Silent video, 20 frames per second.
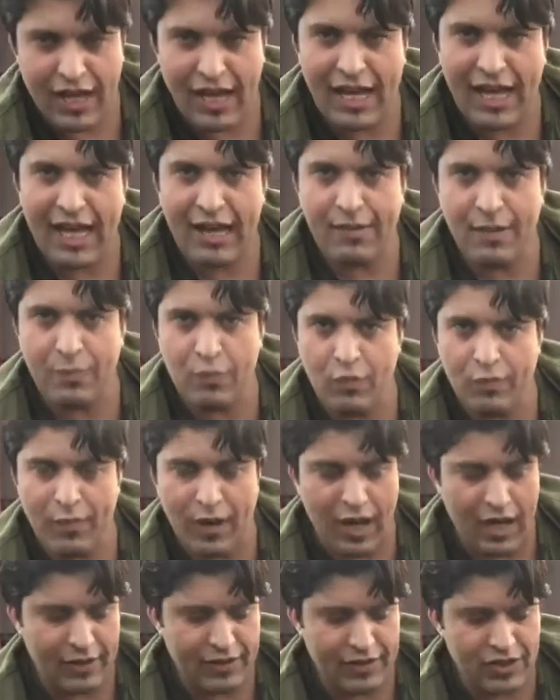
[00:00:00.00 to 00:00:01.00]
They have a
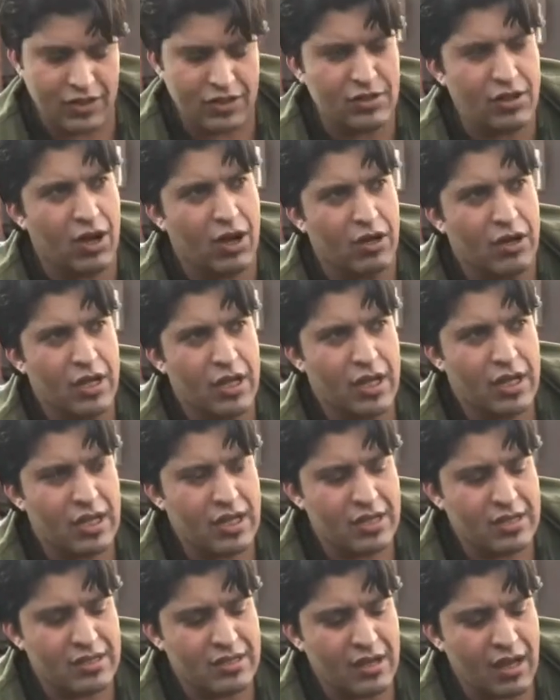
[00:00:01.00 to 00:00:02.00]
property. This is called
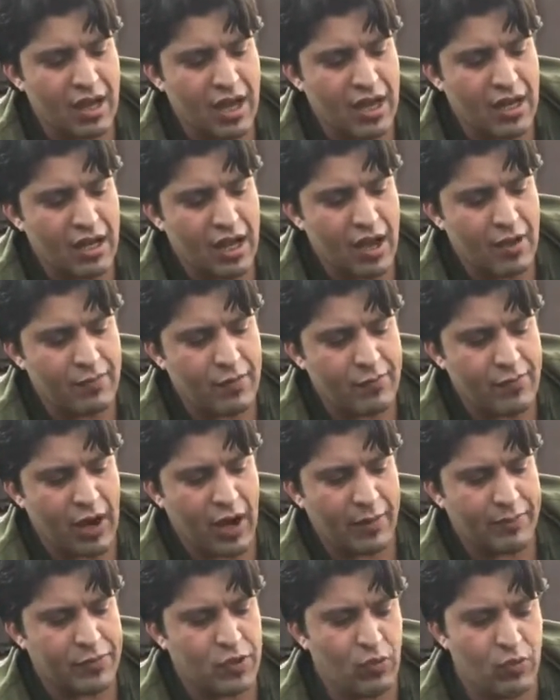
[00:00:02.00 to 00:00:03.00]
soil property.